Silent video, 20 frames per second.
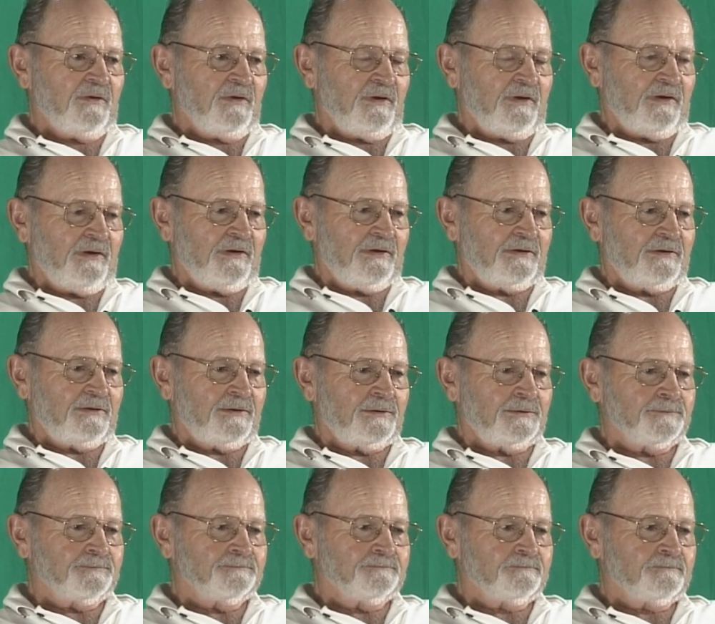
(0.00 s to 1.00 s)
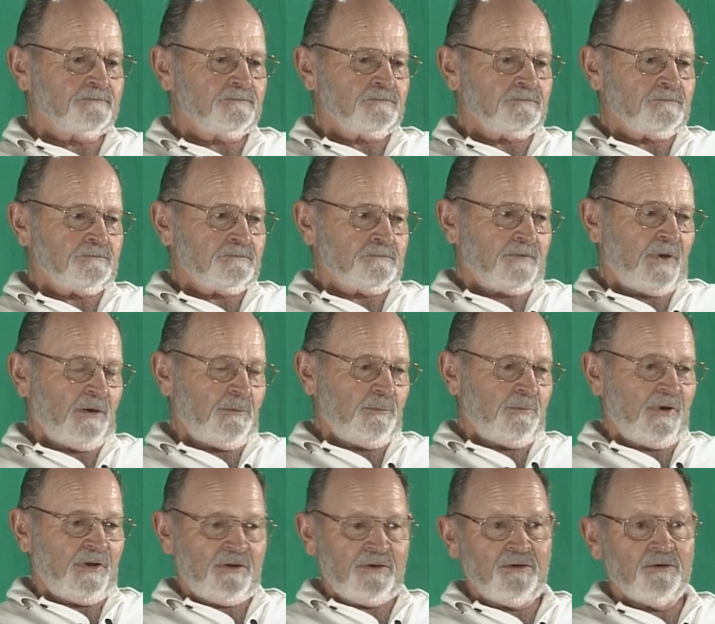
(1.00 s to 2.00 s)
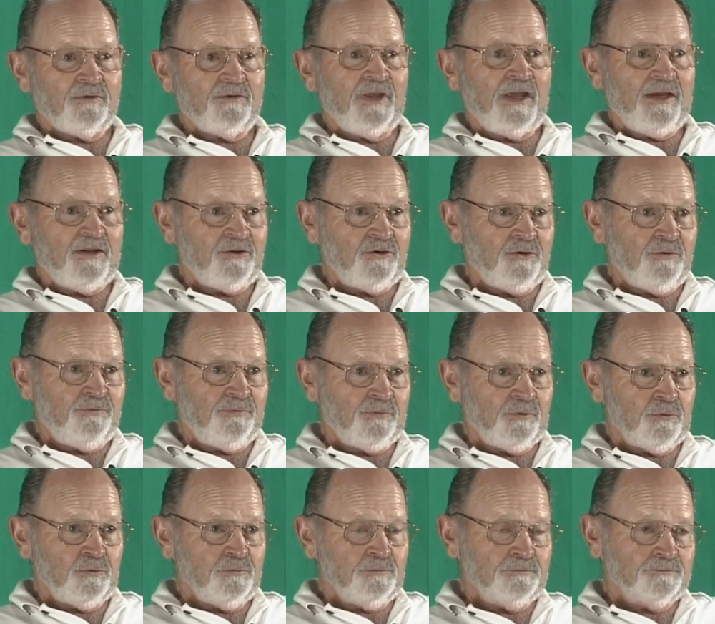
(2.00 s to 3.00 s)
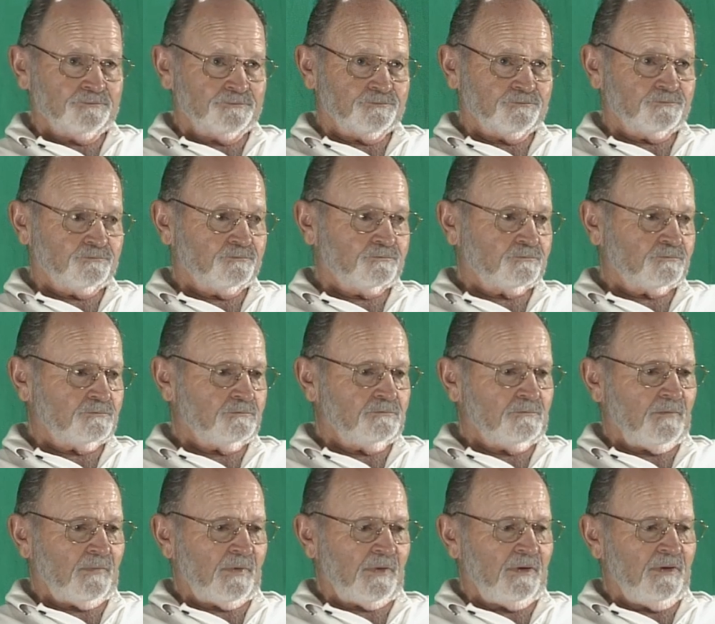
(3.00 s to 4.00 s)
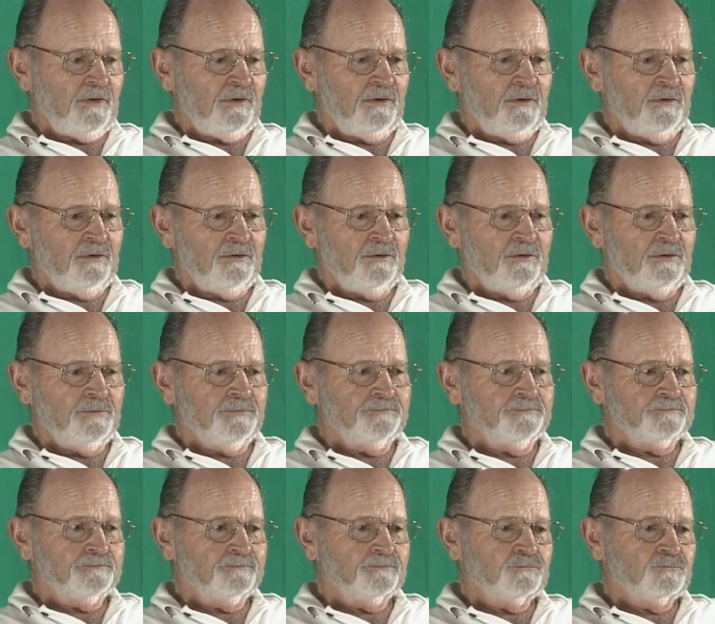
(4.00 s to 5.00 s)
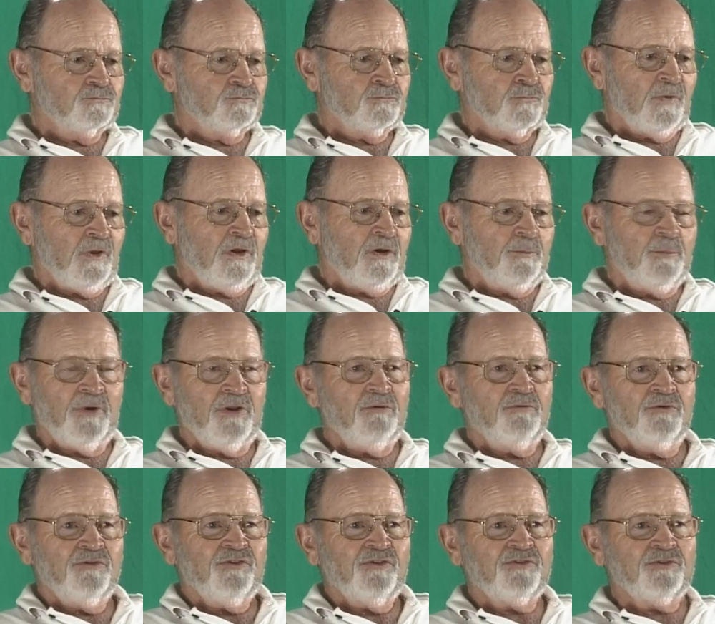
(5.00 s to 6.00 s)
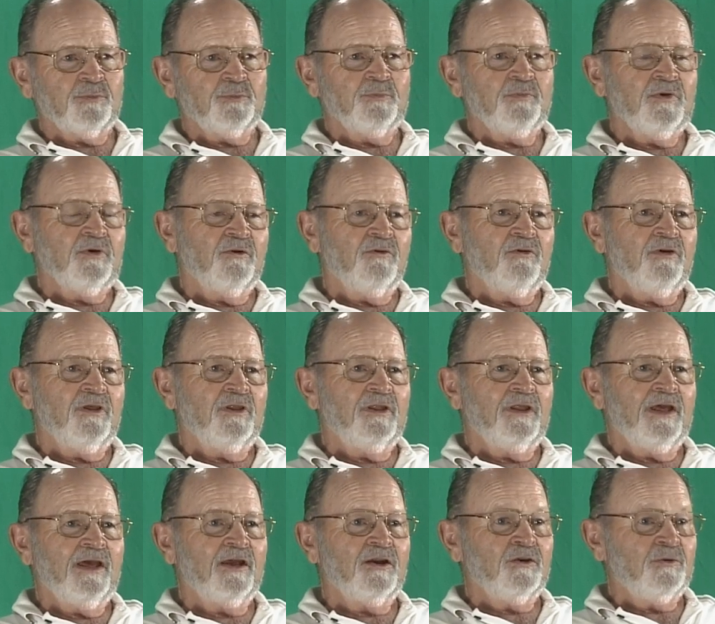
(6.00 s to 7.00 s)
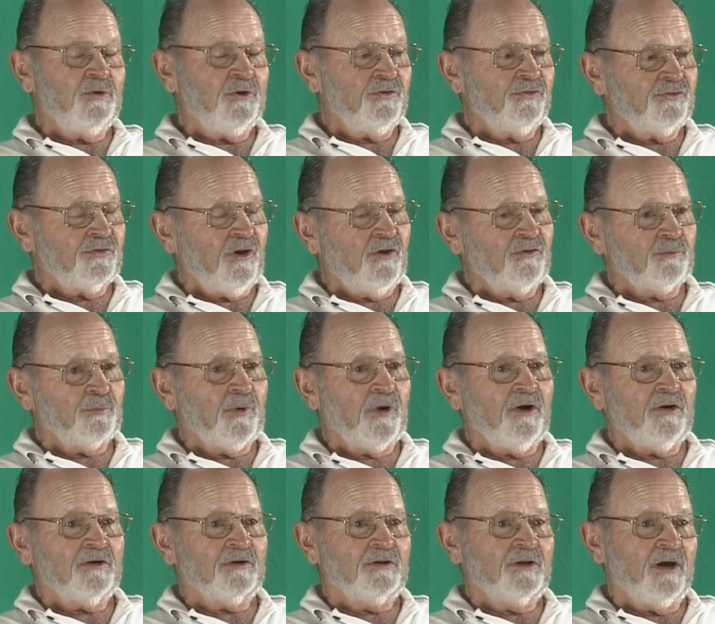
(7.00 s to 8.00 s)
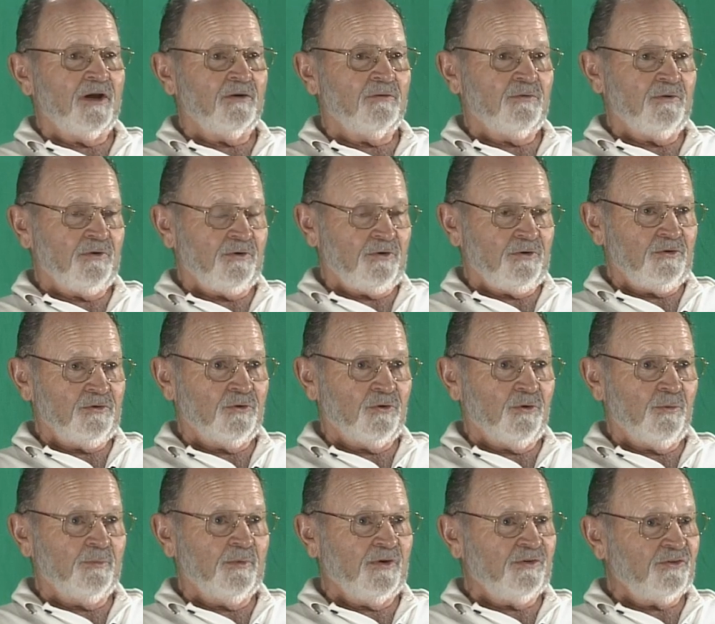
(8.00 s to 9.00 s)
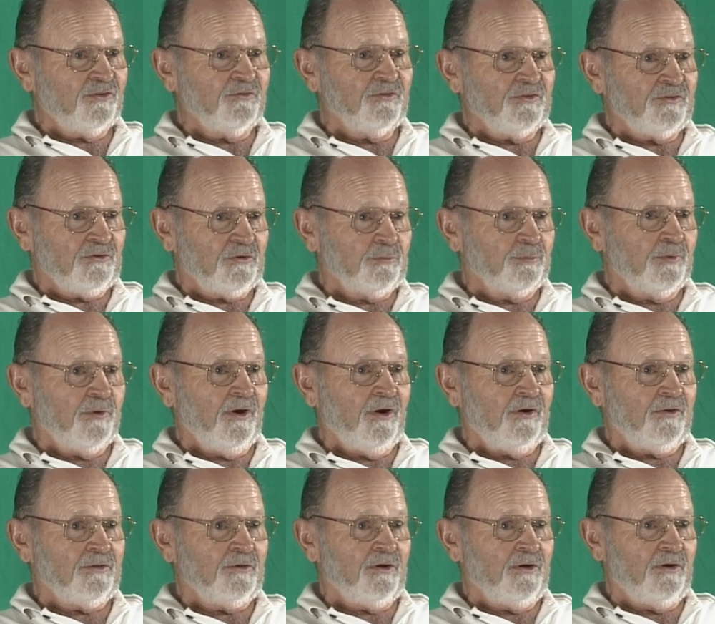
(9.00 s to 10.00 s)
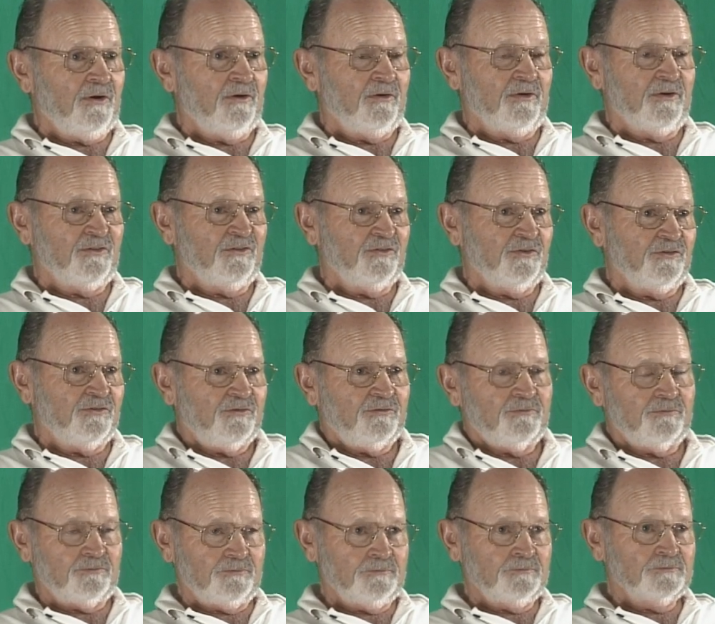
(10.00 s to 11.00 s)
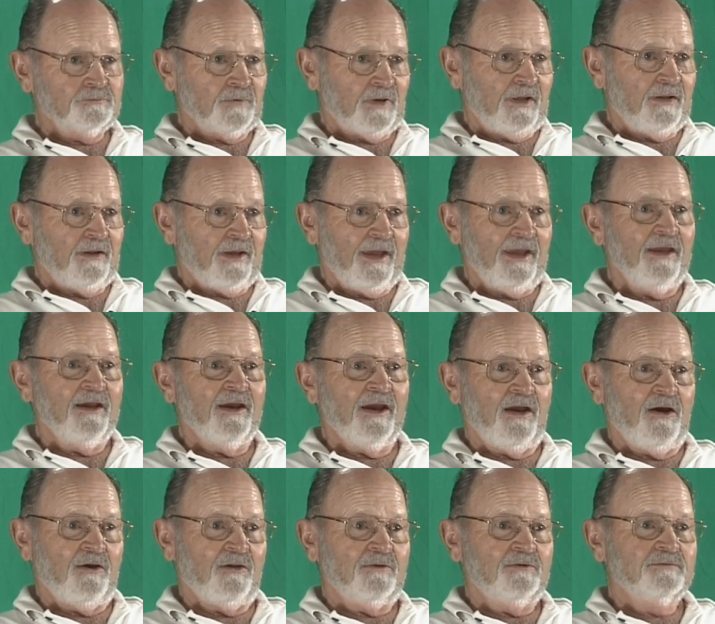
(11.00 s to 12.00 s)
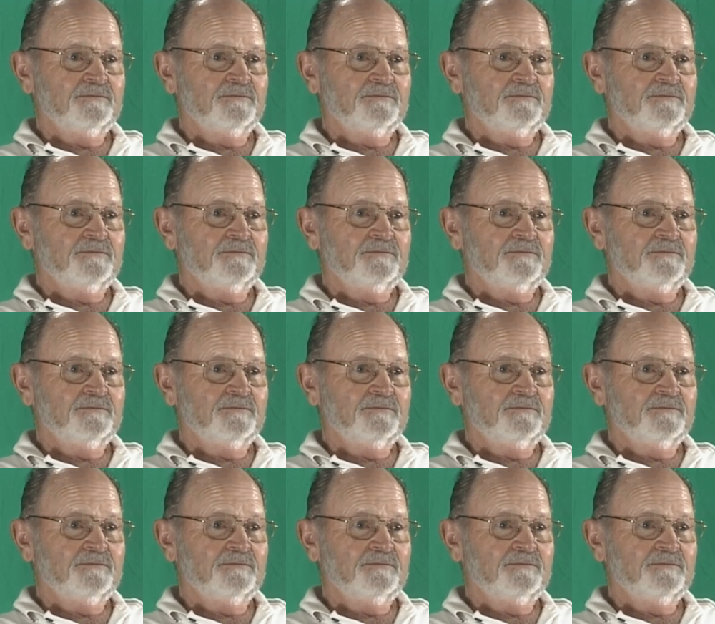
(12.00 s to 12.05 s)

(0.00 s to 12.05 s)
and, uh, but you know, they had good food, and uh, but it was just, a, you know, they had a good-sized parking lot where, you know, a bunch of us could park there and just hang out.